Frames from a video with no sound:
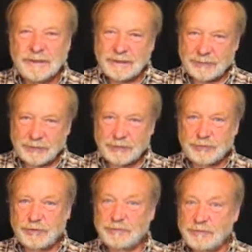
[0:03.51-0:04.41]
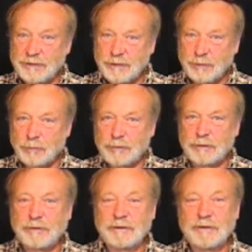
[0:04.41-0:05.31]
In this short video we're
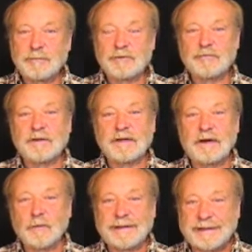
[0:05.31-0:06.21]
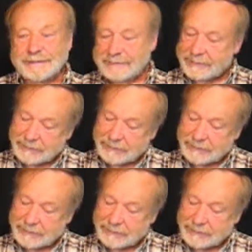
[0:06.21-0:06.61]
going to demonstrate how easy,